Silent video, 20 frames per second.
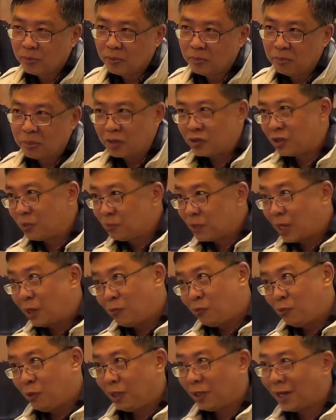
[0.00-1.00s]
But
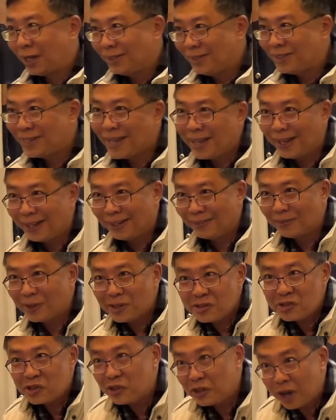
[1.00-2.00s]
sometimes we can't tell
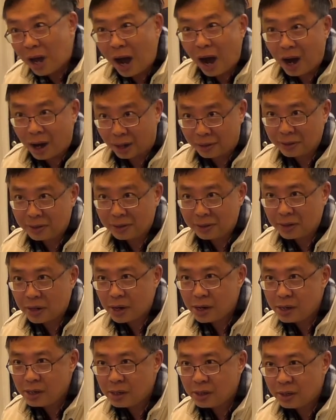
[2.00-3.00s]
what is in the heart,
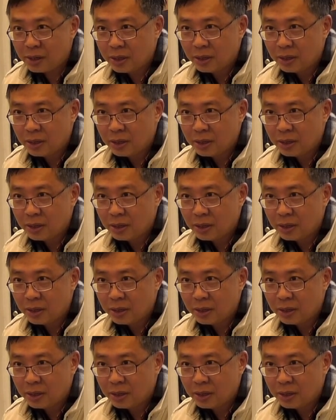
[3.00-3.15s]
right?